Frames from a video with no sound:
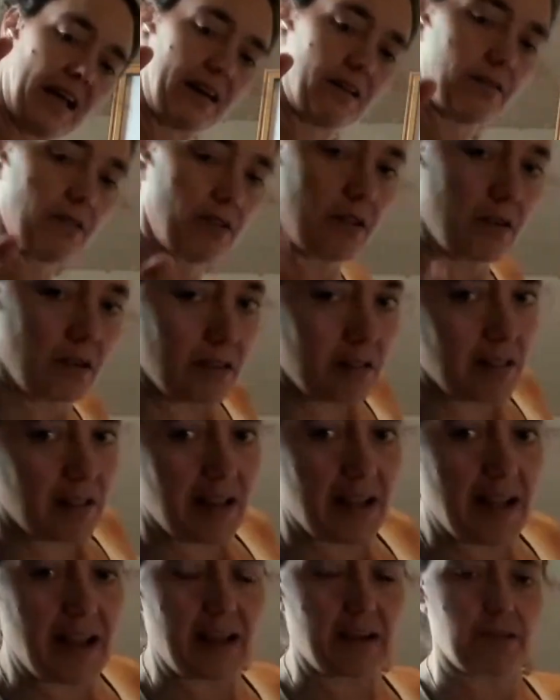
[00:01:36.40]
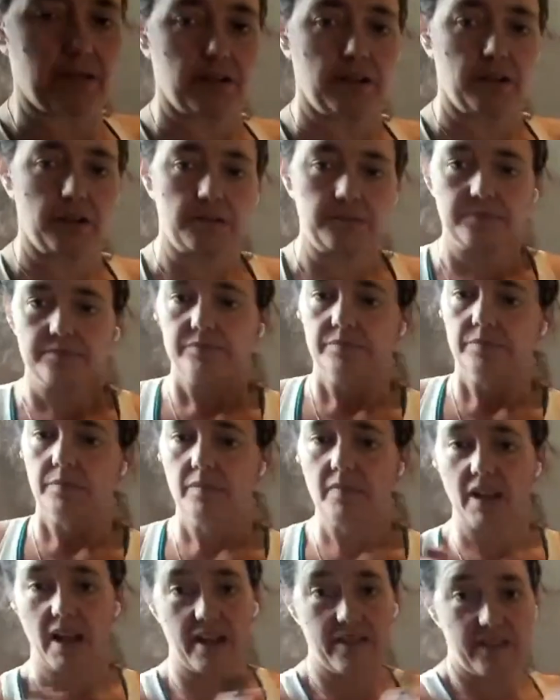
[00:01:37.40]
lateral, lateral,
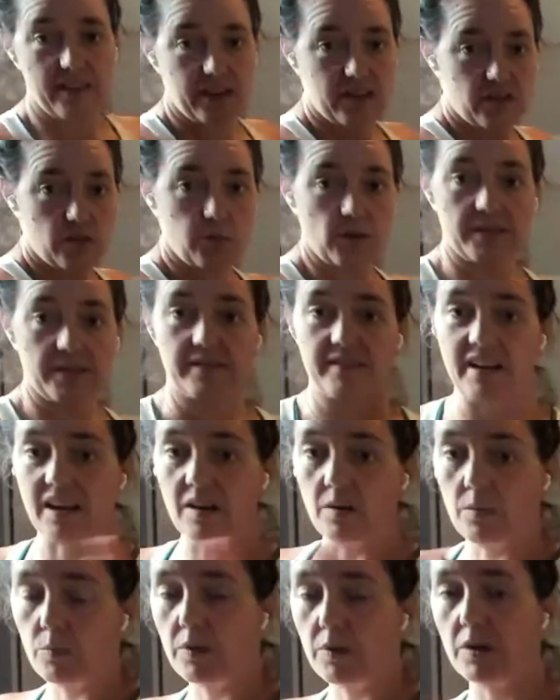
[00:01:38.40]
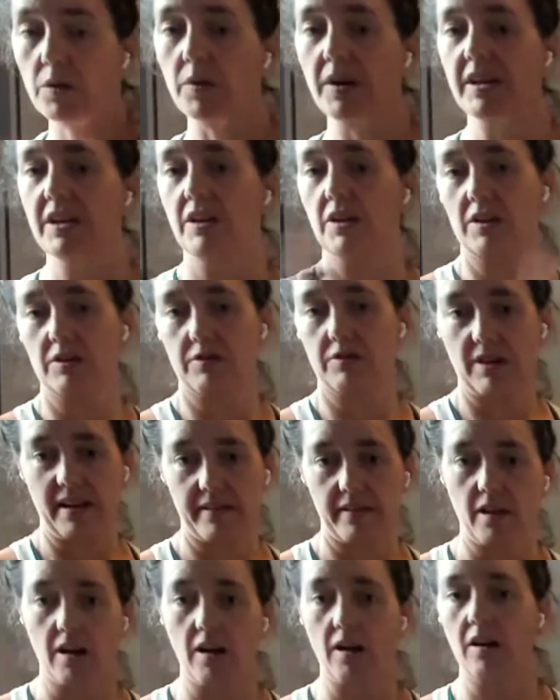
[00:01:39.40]
and then twisting, we're going to
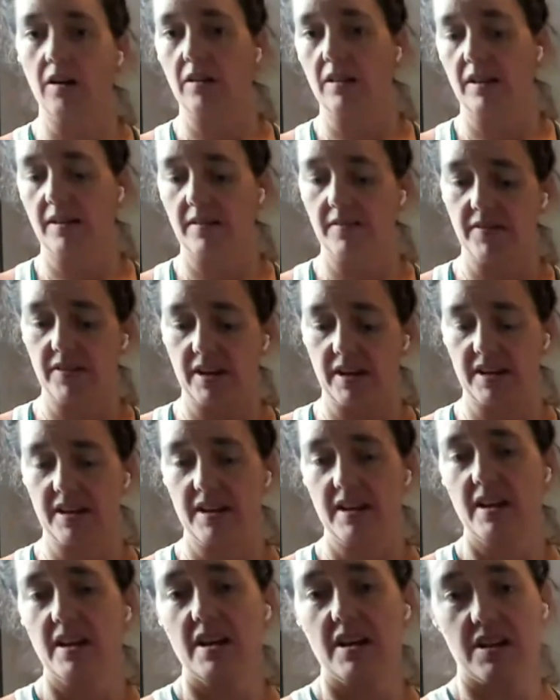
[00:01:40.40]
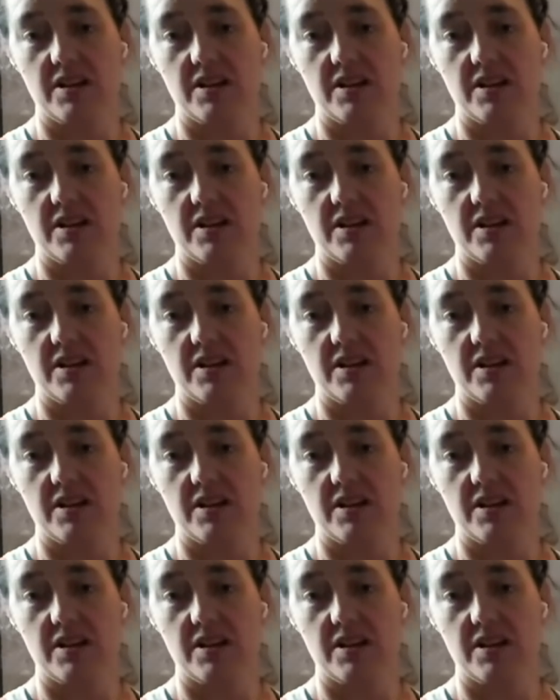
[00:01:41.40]
address all of the